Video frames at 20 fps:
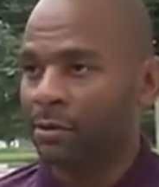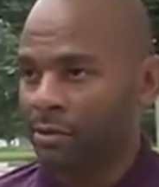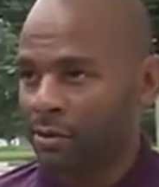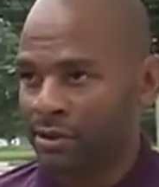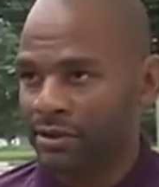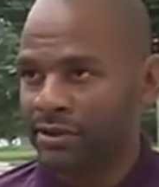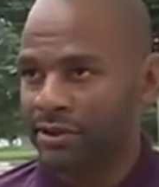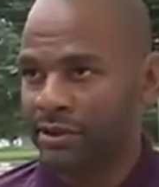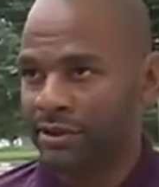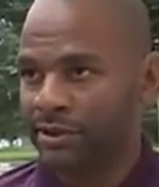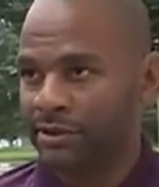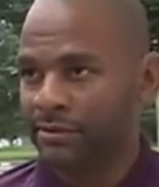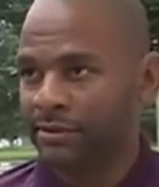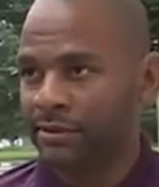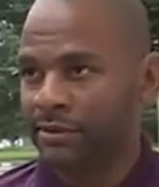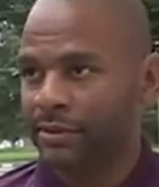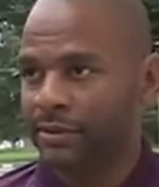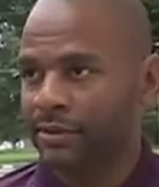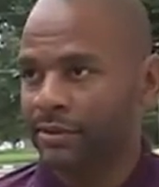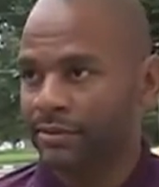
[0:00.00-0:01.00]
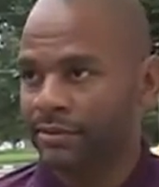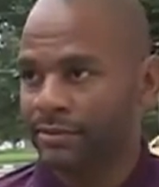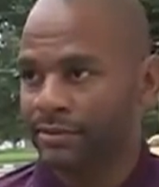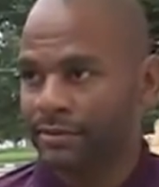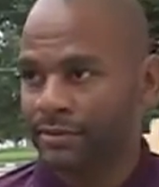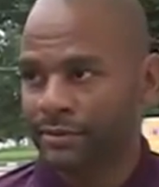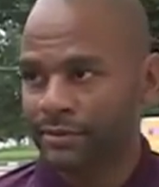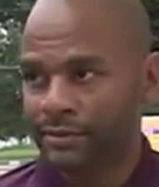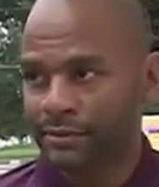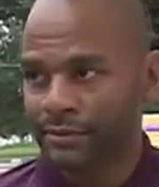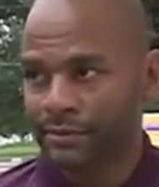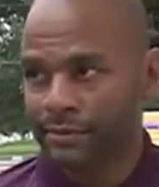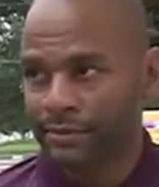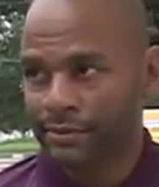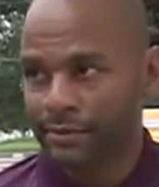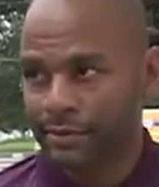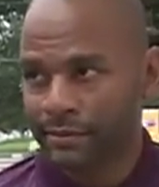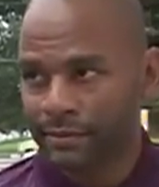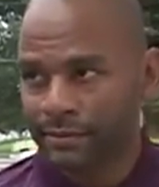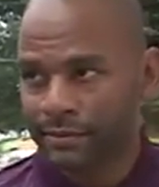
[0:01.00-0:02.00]
one one system. Do you think that's
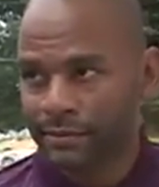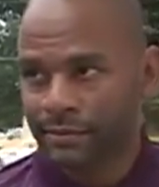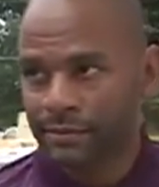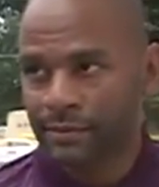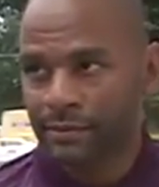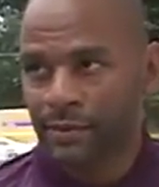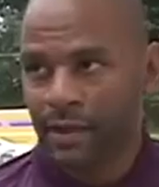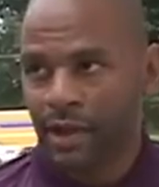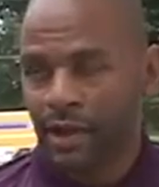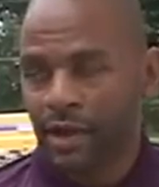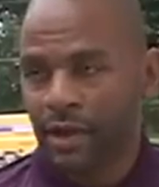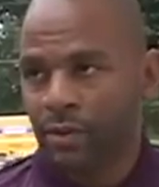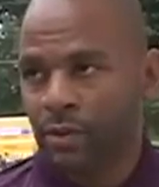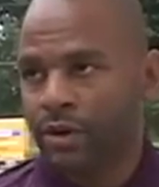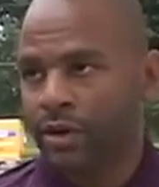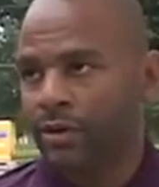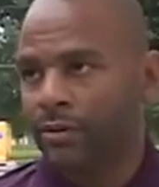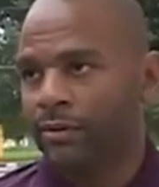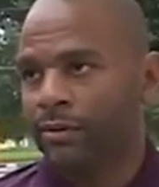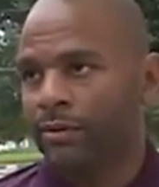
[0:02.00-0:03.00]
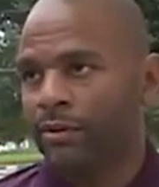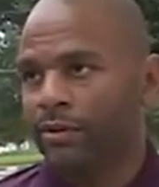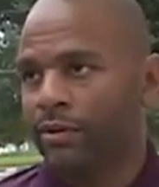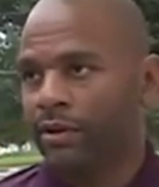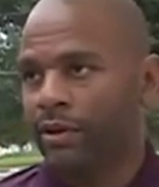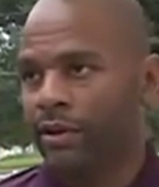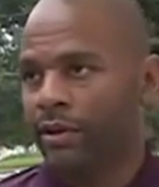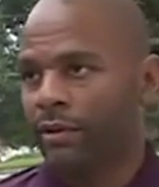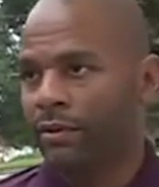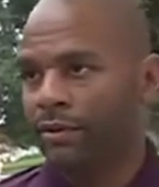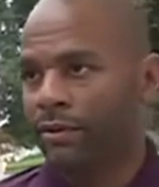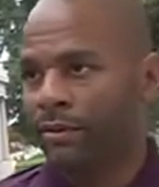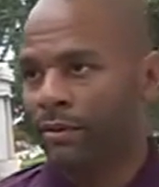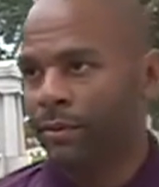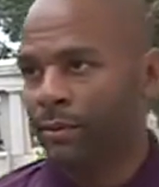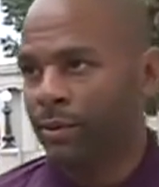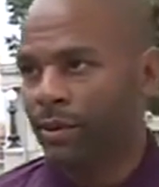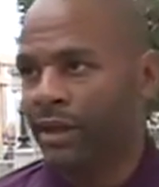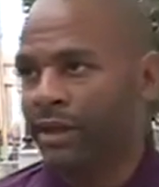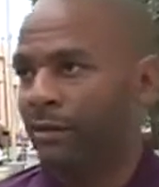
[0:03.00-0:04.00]
tarnished now? Well, you know,
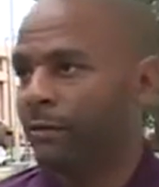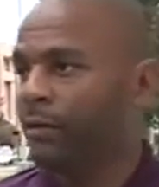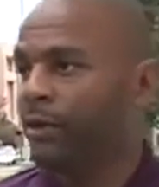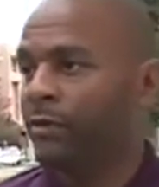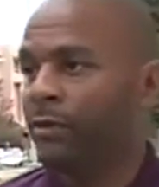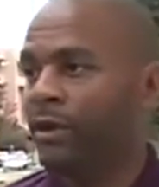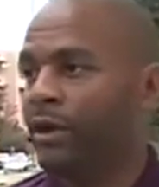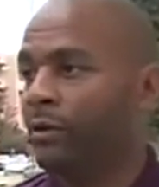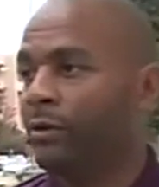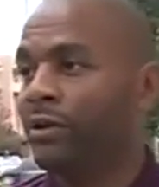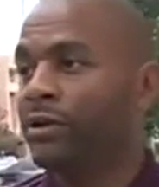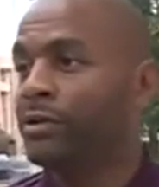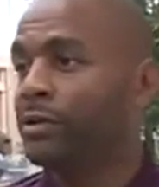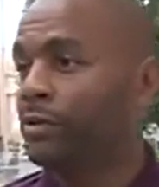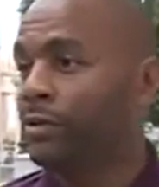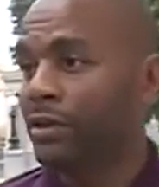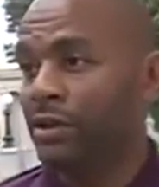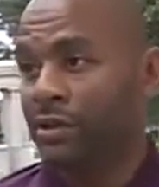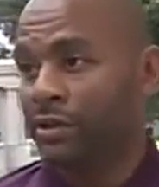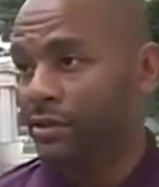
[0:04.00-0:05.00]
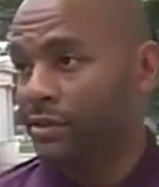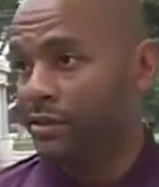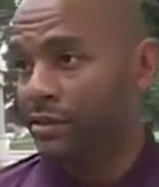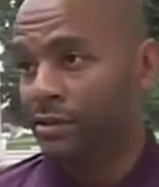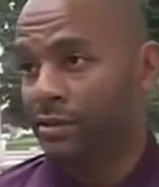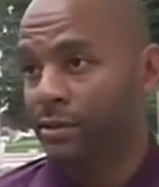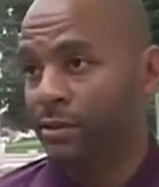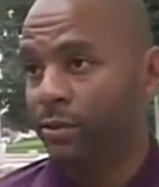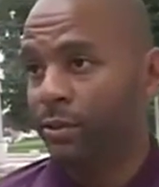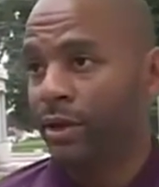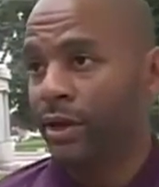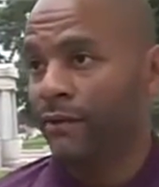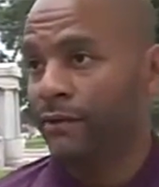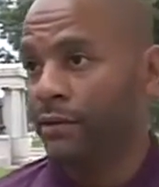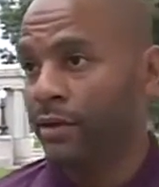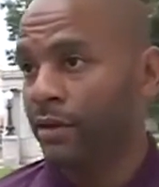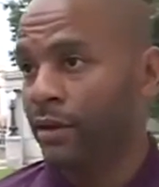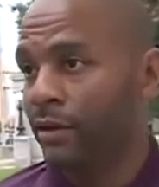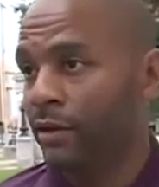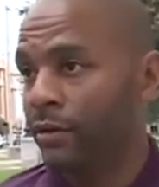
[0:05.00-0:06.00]
we got to re we got to retool this. We have
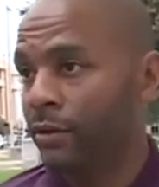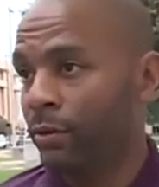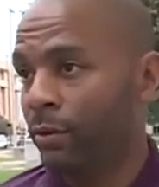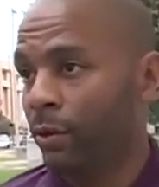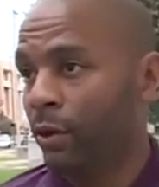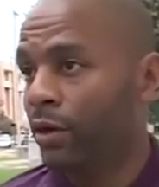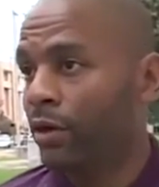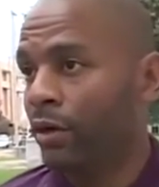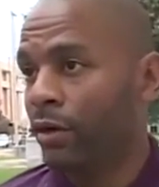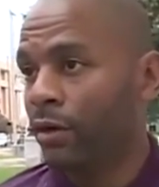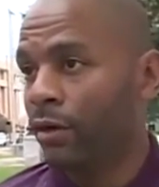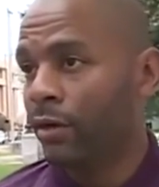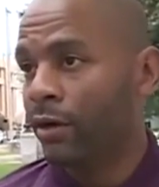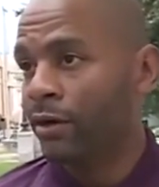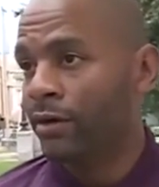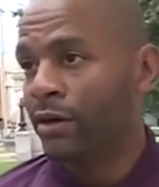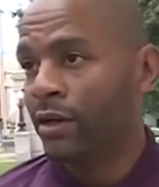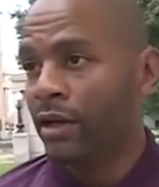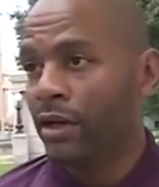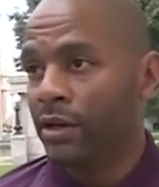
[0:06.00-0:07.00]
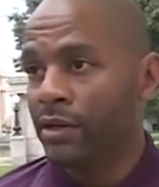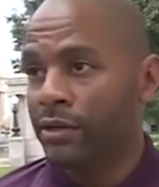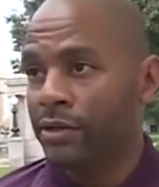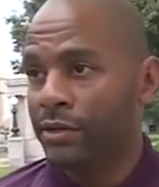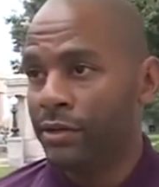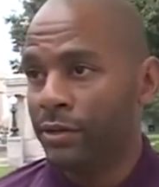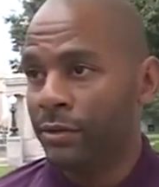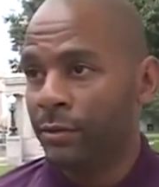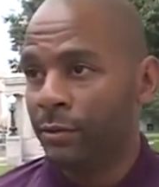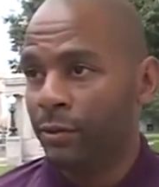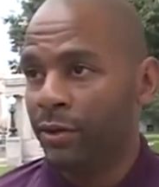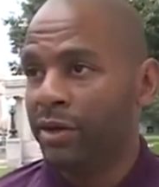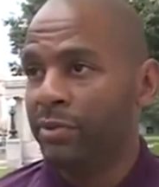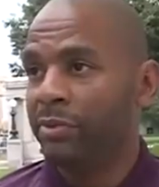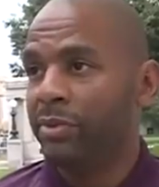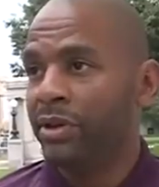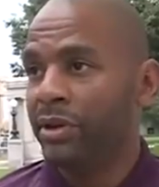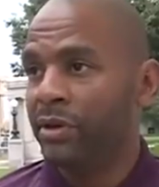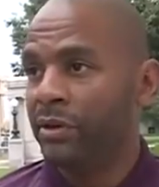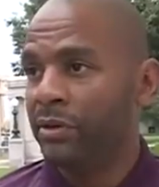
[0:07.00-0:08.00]
to work hard to
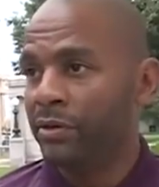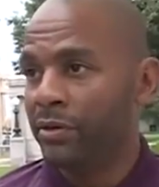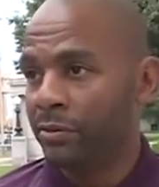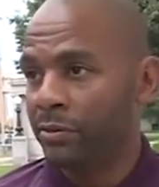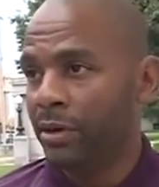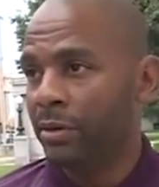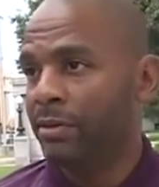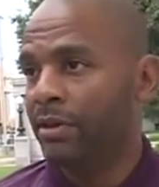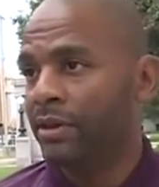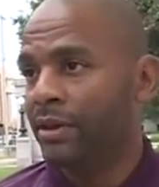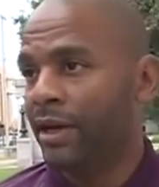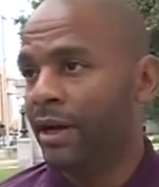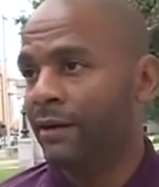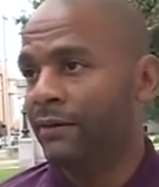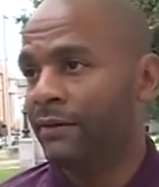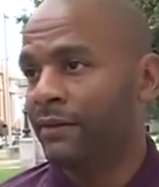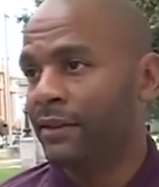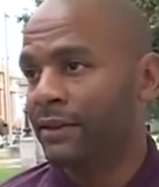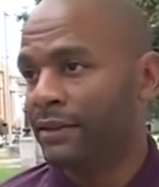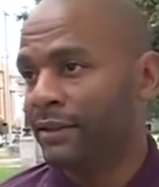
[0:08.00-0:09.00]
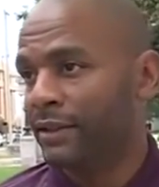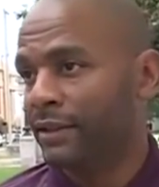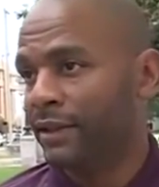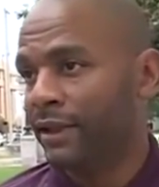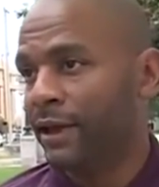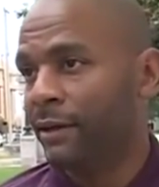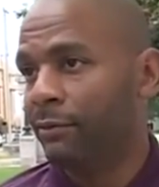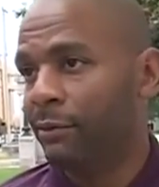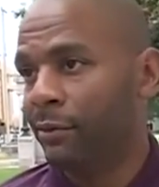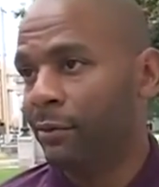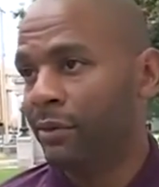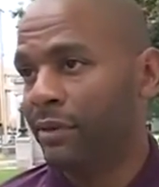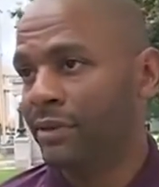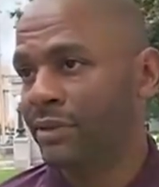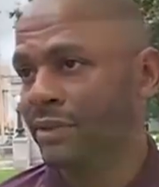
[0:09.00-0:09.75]
rebuild the public confidence in the nine one one